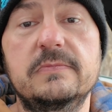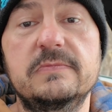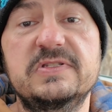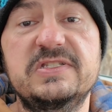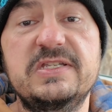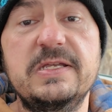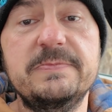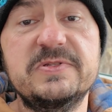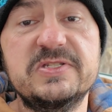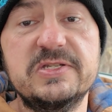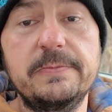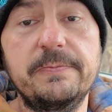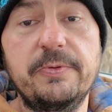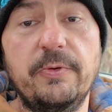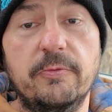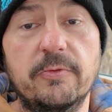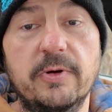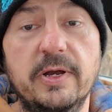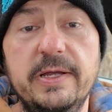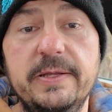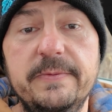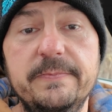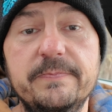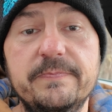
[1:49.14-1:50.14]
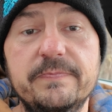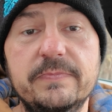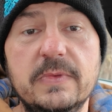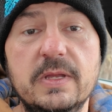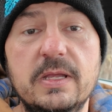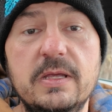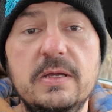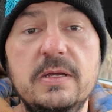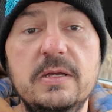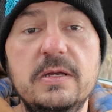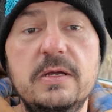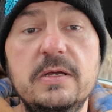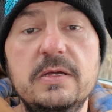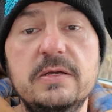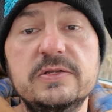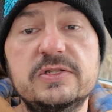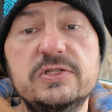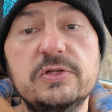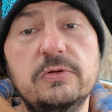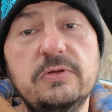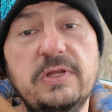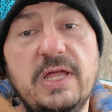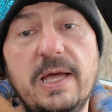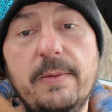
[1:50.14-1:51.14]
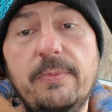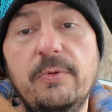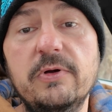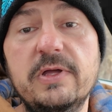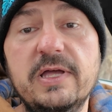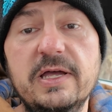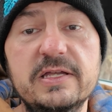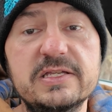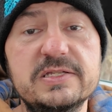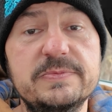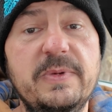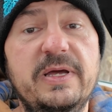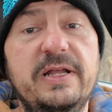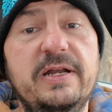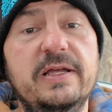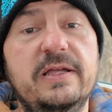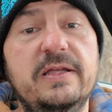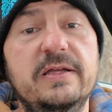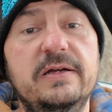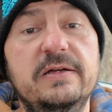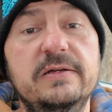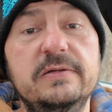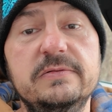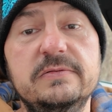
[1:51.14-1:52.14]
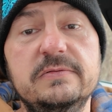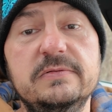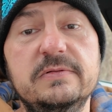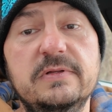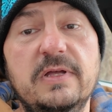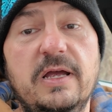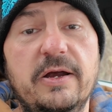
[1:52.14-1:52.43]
Seems simple, right? So Labocosmetica,